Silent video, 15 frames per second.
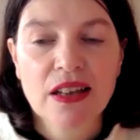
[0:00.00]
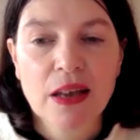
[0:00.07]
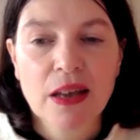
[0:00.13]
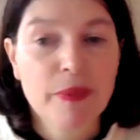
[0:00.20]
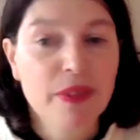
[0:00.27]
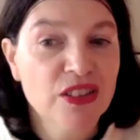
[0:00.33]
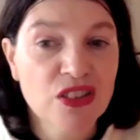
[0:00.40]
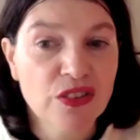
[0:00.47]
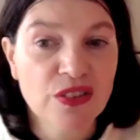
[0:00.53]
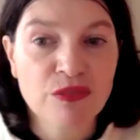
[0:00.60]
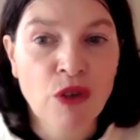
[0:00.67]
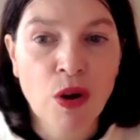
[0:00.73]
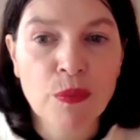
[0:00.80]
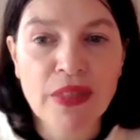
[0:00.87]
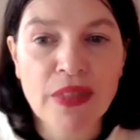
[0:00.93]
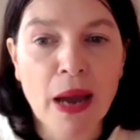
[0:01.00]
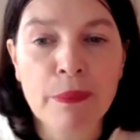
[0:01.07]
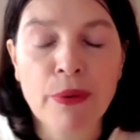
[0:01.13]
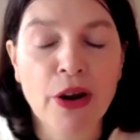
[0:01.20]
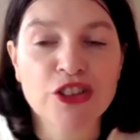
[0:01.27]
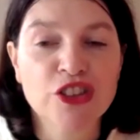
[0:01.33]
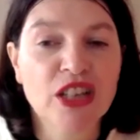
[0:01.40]
I mean, there's nothing wrong with that
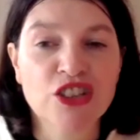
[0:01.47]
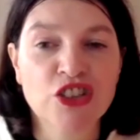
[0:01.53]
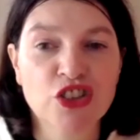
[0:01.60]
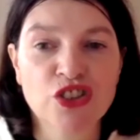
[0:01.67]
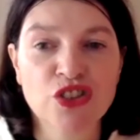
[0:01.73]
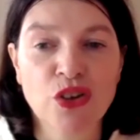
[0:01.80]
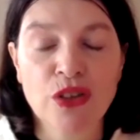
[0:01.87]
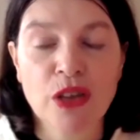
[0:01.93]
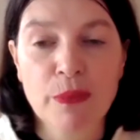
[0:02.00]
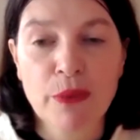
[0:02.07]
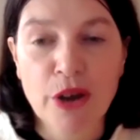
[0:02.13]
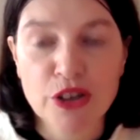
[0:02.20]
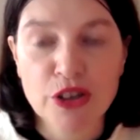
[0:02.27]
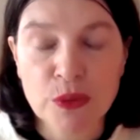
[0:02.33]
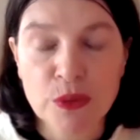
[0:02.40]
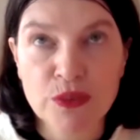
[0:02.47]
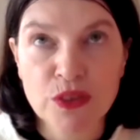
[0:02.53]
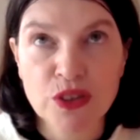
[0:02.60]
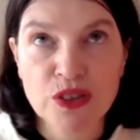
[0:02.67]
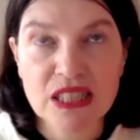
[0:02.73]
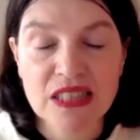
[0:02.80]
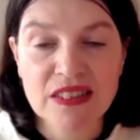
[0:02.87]
approach. That's just not the approach
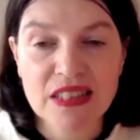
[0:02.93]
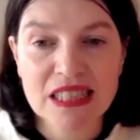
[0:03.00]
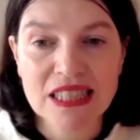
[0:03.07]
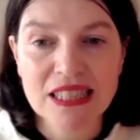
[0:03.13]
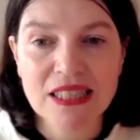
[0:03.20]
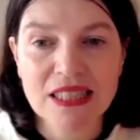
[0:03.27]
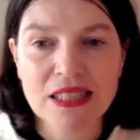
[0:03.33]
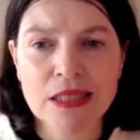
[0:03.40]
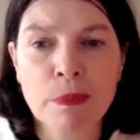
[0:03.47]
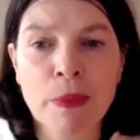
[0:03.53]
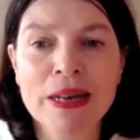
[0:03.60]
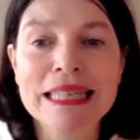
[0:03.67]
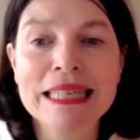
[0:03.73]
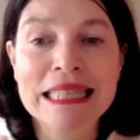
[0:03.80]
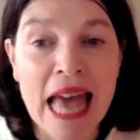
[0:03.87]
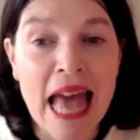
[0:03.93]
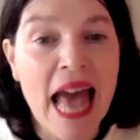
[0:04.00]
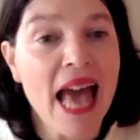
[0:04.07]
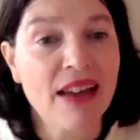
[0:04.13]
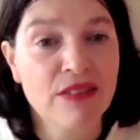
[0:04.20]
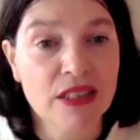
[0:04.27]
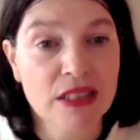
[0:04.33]
we've used in this instance, but it's
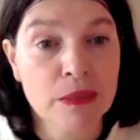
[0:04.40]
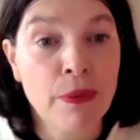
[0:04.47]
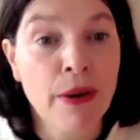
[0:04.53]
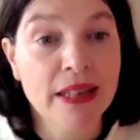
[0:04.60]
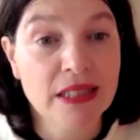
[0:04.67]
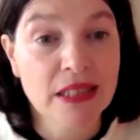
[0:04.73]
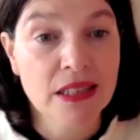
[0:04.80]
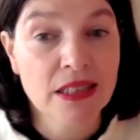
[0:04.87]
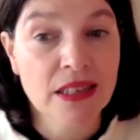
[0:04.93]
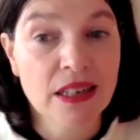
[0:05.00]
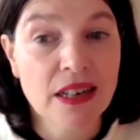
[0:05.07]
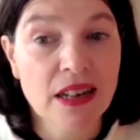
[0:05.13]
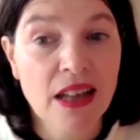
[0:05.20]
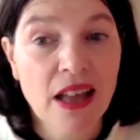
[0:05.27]
there, it's present.